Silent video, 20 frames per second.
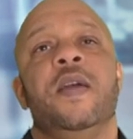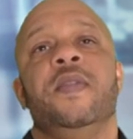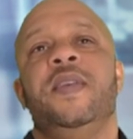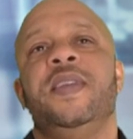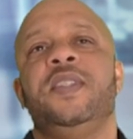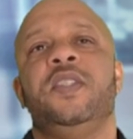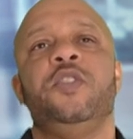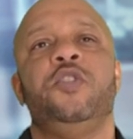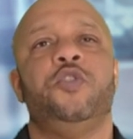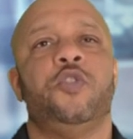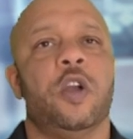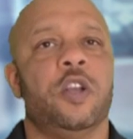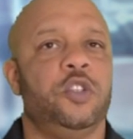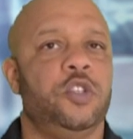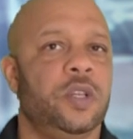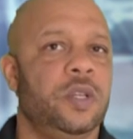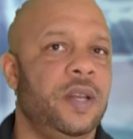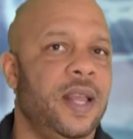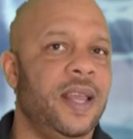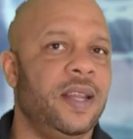This
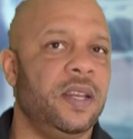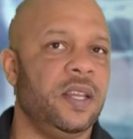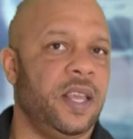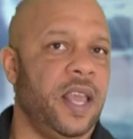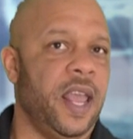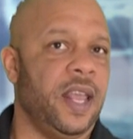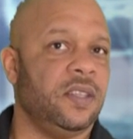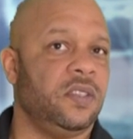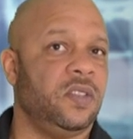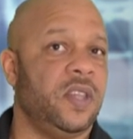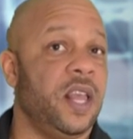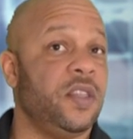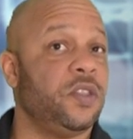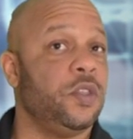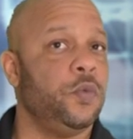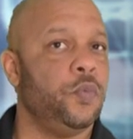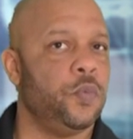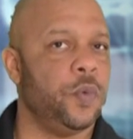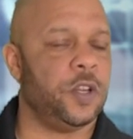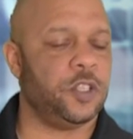instruction indicates
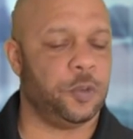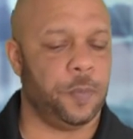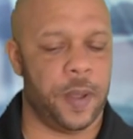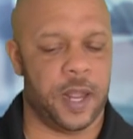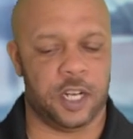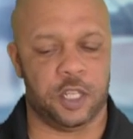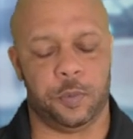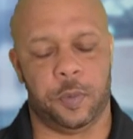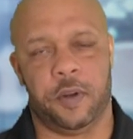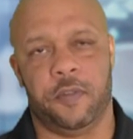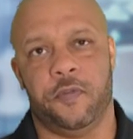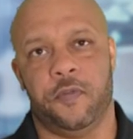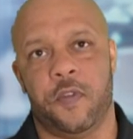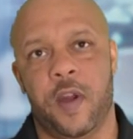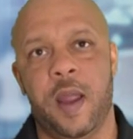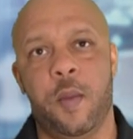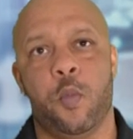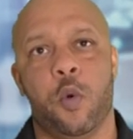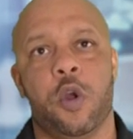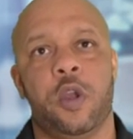that the risk management
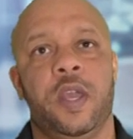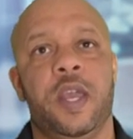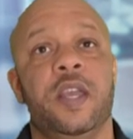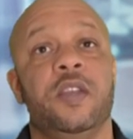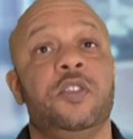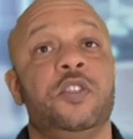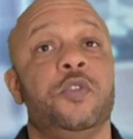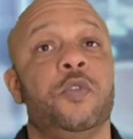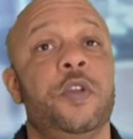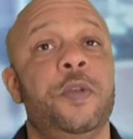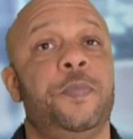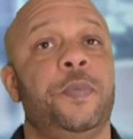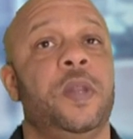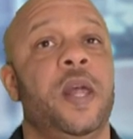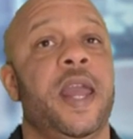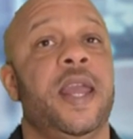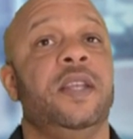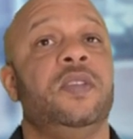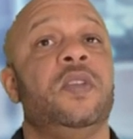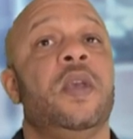framework is to
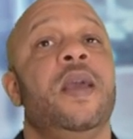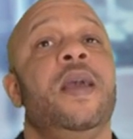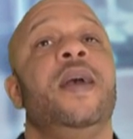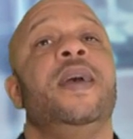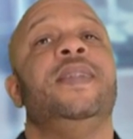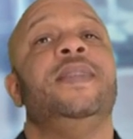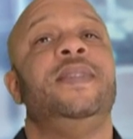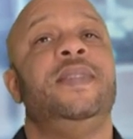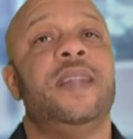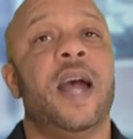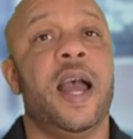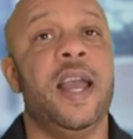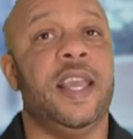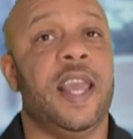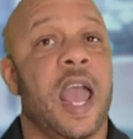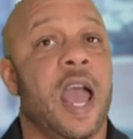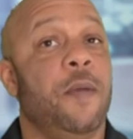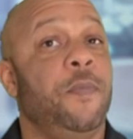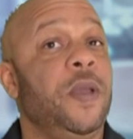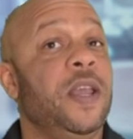replace
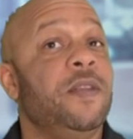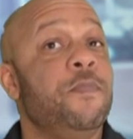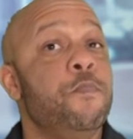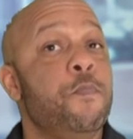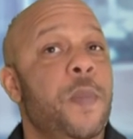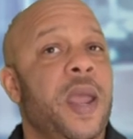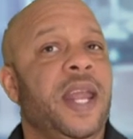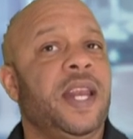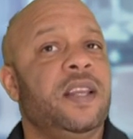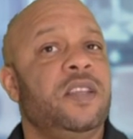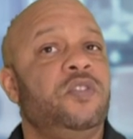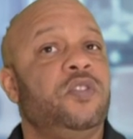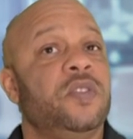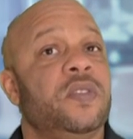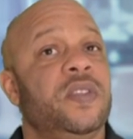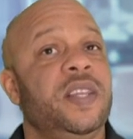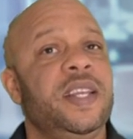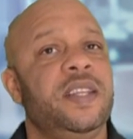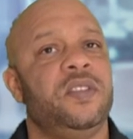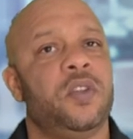DIACAP and manage
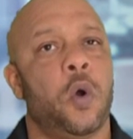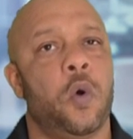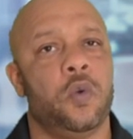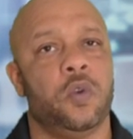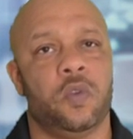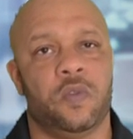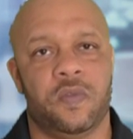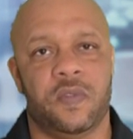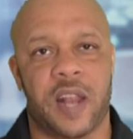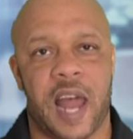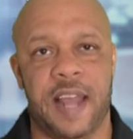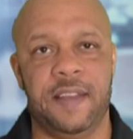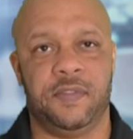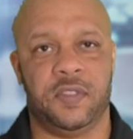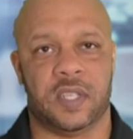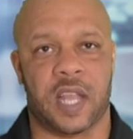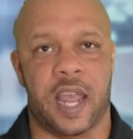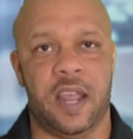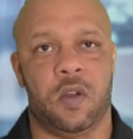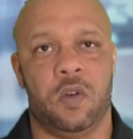the total life
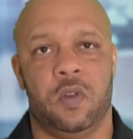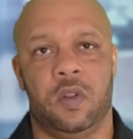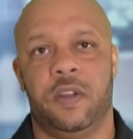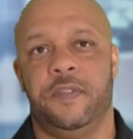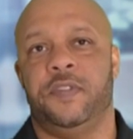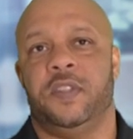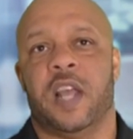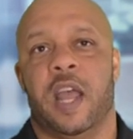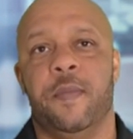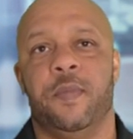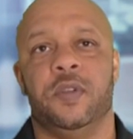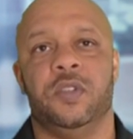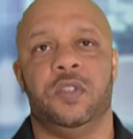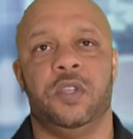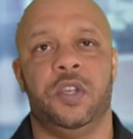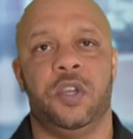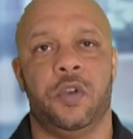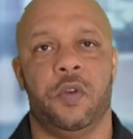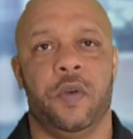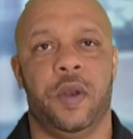cycle of
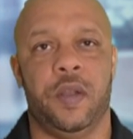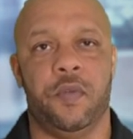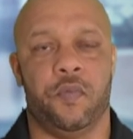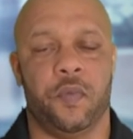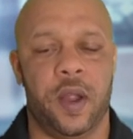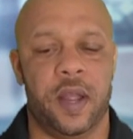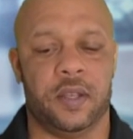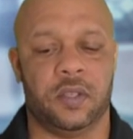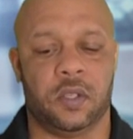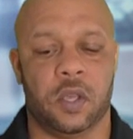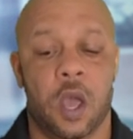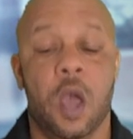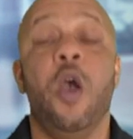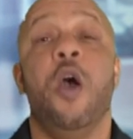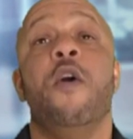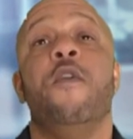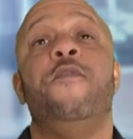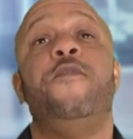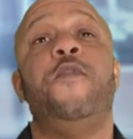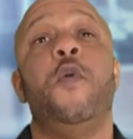cybersecurity risk
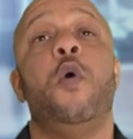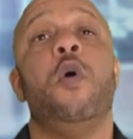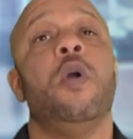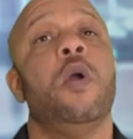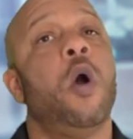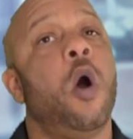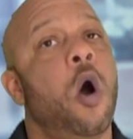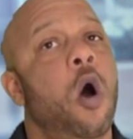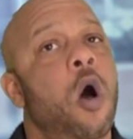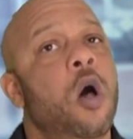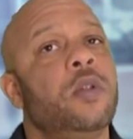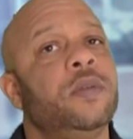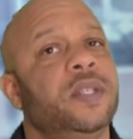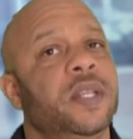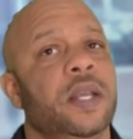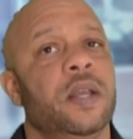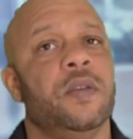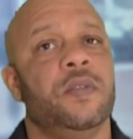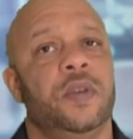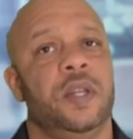for all
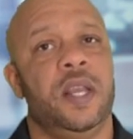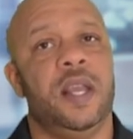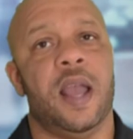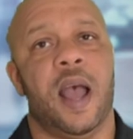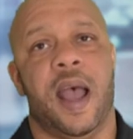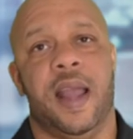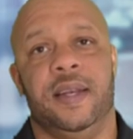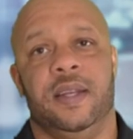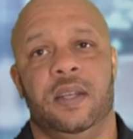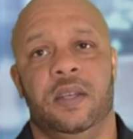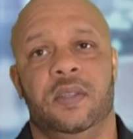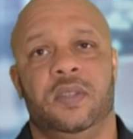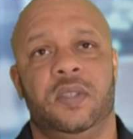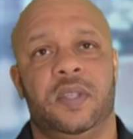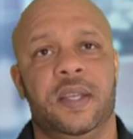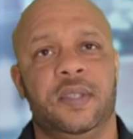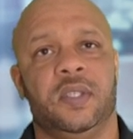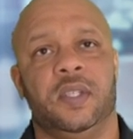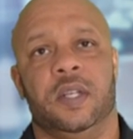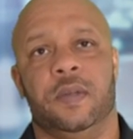DoD I T
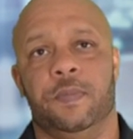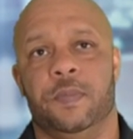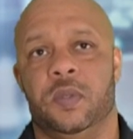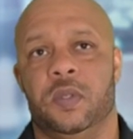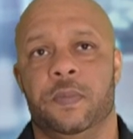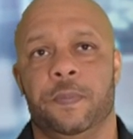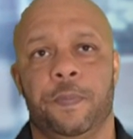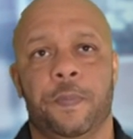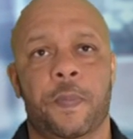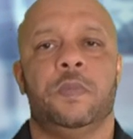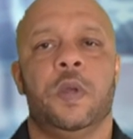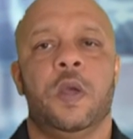systems.